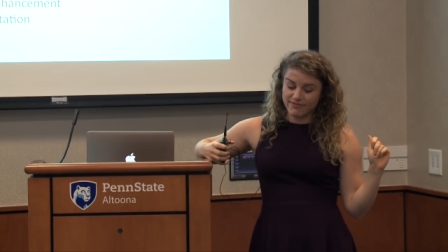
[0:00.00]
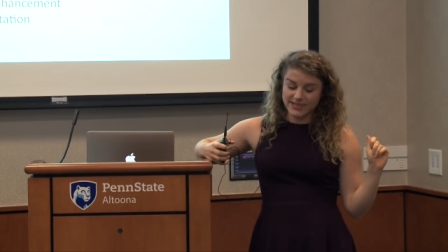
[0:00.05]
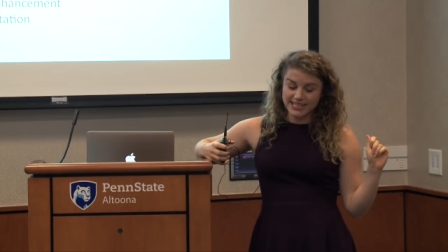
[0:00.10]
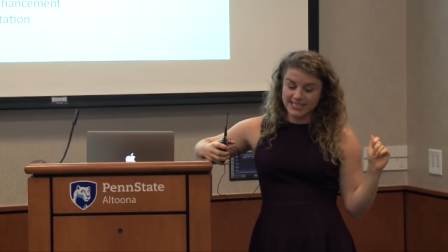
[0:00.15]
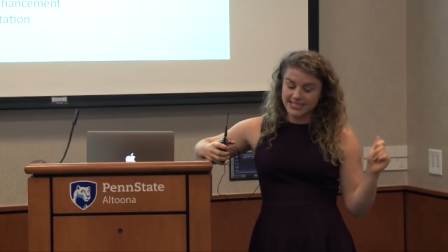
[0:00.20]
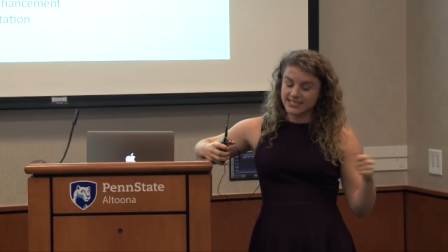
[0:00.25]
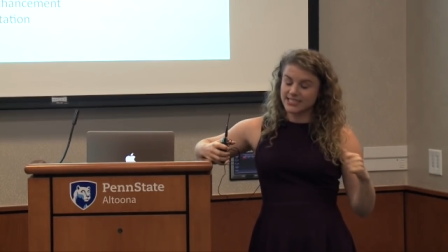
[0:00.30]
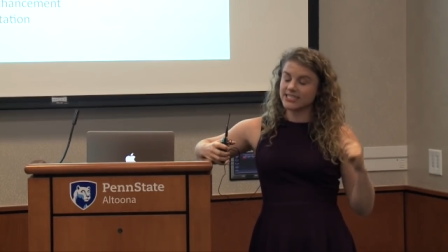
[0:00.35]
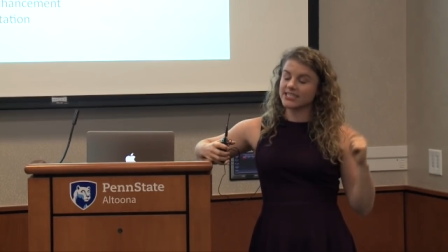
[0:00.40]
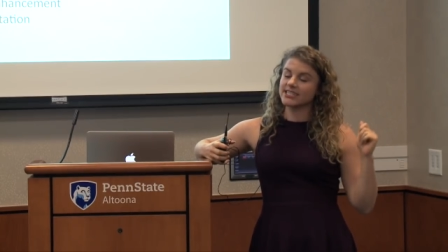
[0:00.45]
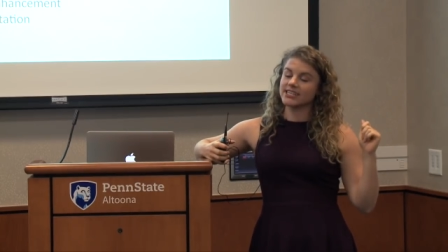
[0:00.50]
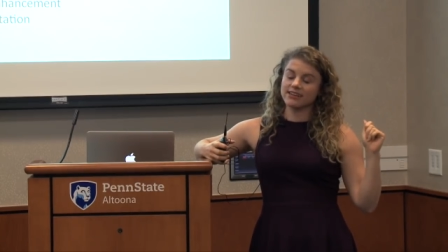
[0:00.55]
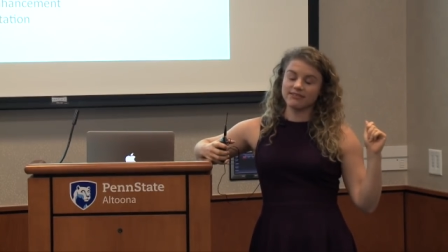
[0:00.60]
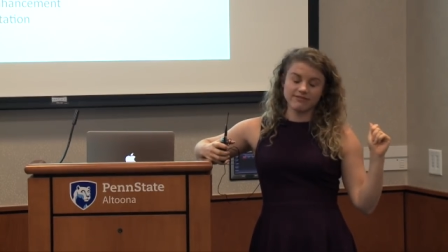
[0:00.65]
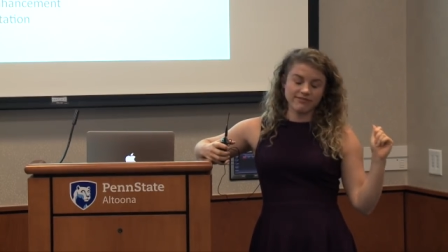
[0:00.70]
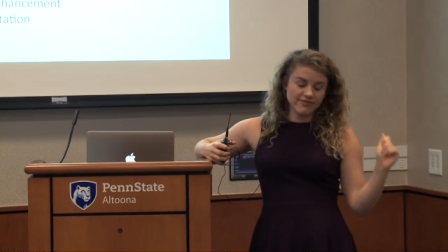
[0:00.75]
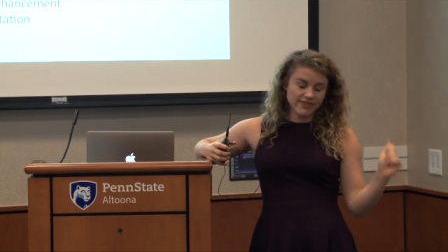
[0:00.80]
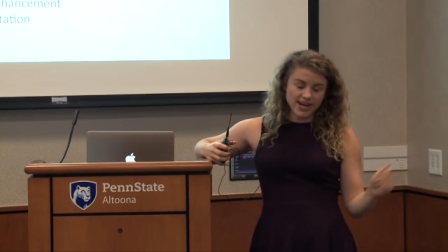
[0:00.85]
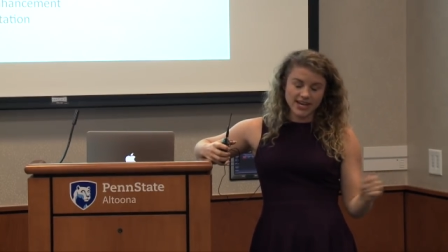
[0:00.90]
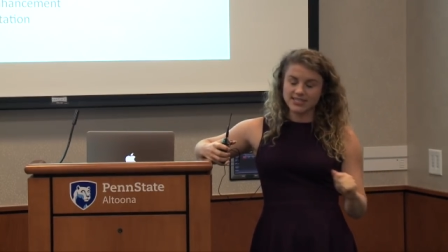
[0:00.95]
easier and
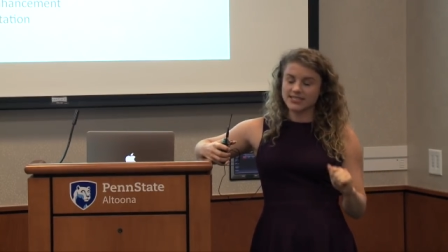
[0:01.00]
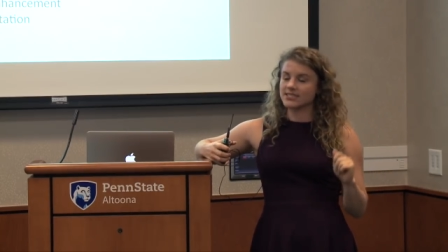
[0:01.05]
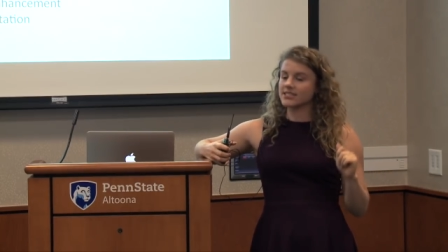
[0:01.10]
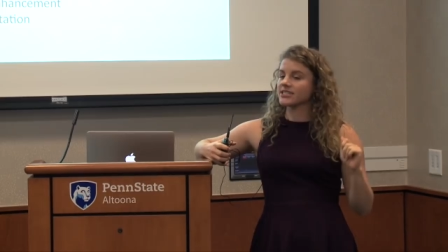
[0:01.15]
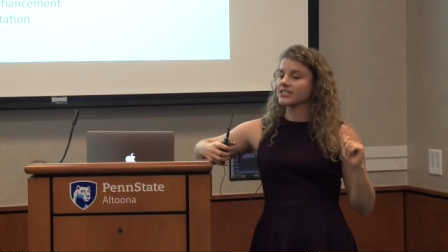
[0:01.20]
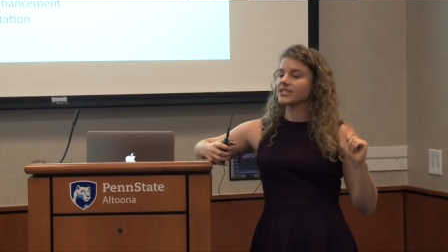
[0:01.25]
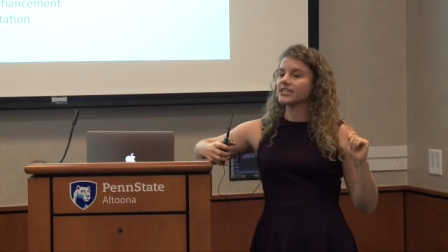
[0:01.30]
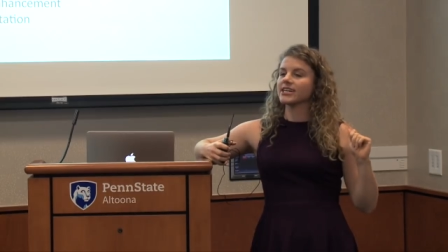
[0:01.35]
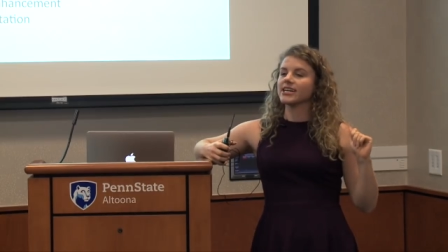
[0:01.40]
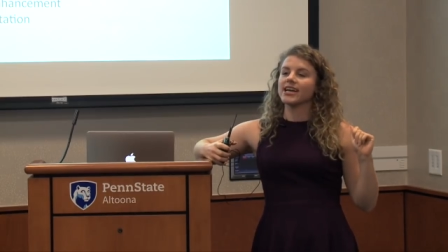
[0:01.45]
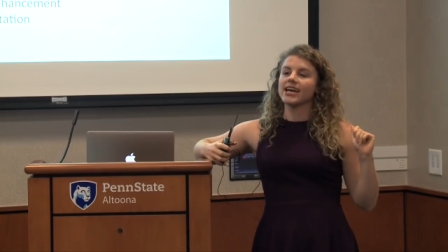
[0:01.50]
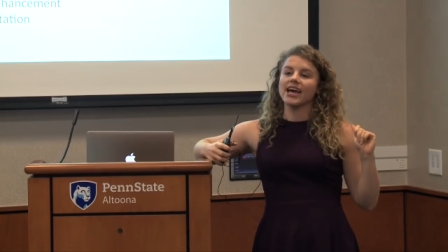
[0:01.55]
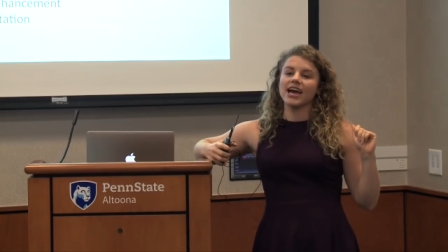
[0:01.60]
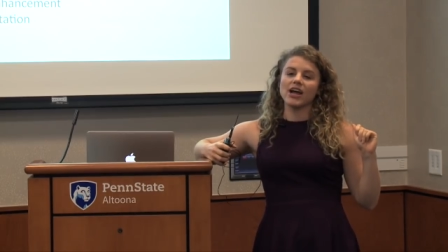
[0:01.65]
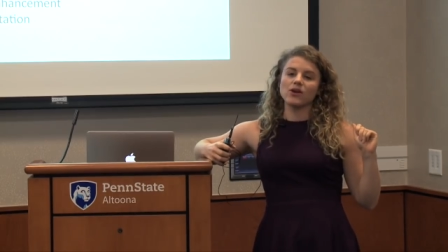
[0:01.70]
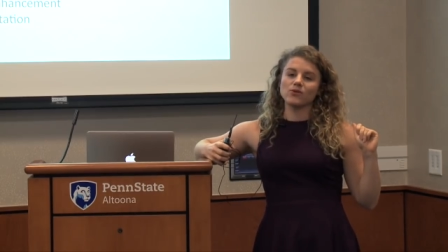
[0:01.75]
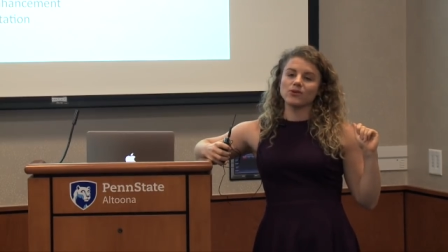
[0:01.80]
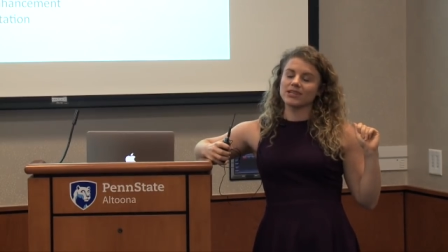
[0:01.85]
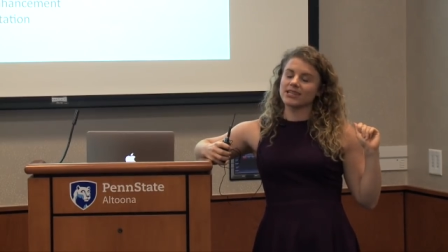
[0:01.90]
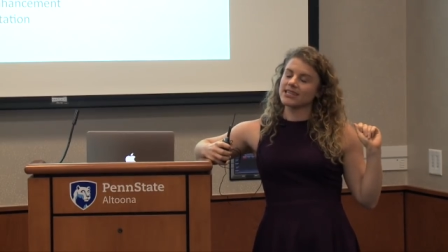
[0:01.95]
faster
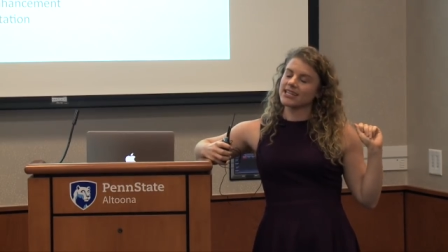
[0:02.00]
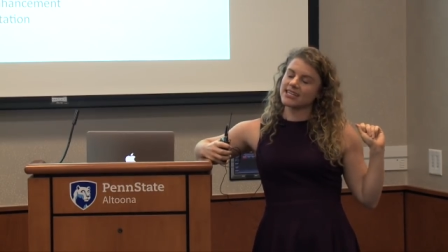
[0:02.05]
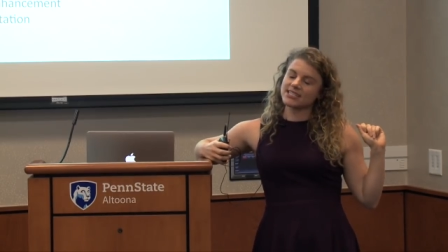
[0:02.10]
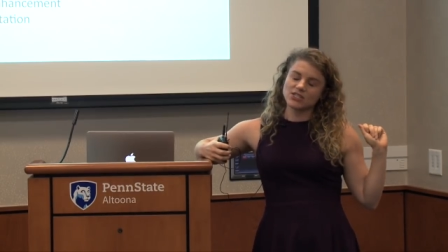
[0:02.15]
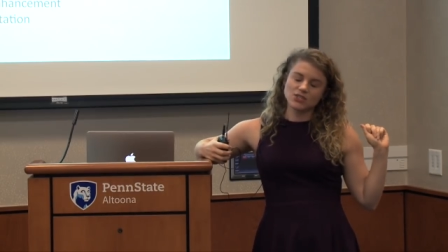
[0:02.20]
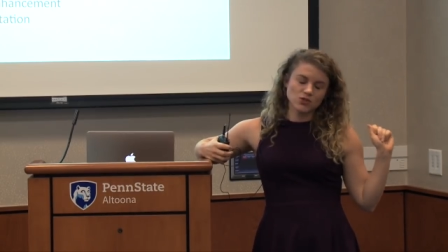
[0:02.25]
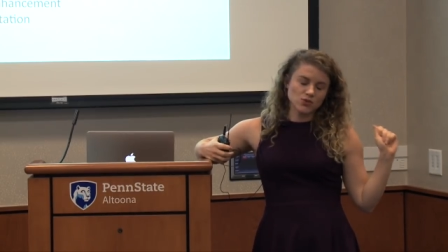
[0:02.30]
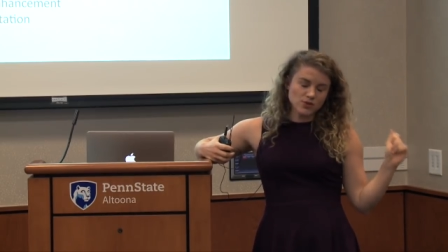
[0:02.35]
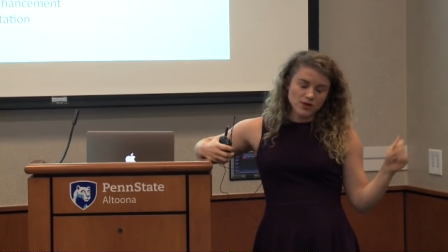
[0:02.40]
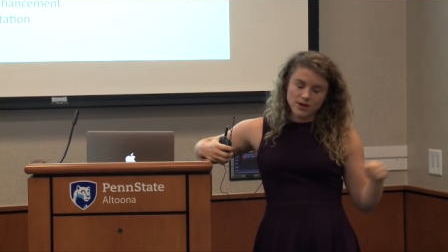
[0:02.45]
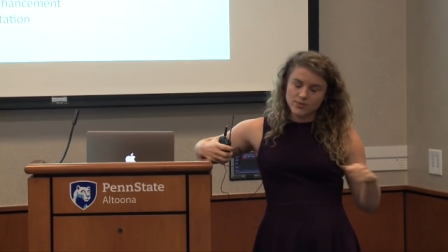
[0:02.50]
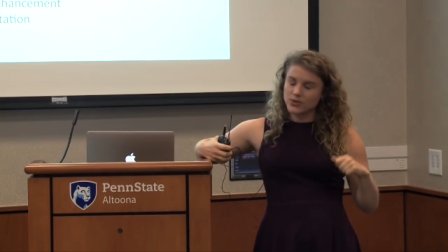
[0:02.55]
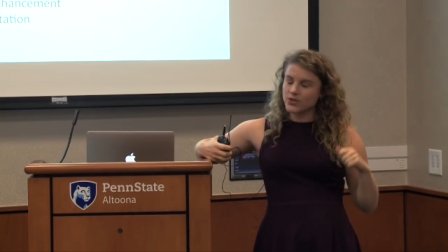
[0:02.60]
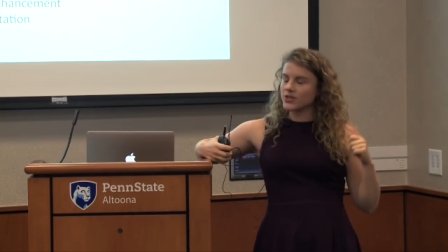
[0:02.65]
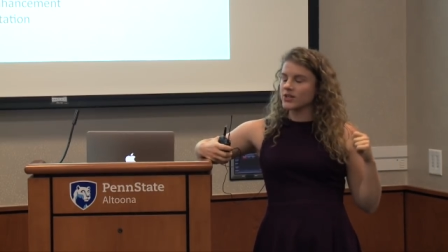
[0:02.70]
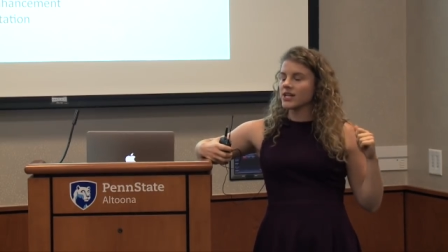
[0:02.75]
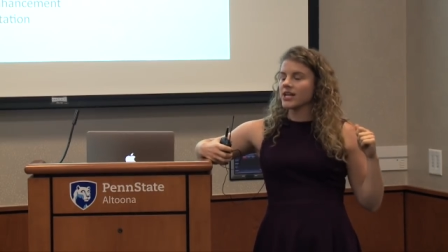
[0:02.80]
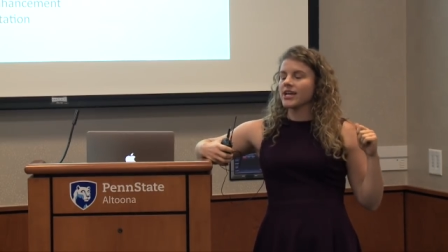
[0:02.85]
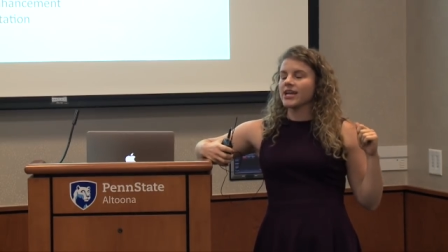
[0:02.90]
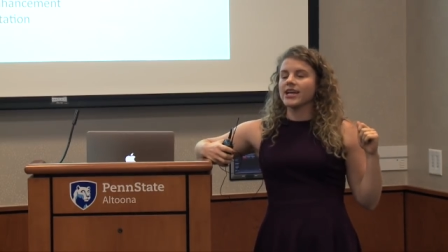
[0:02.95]
and with less trouble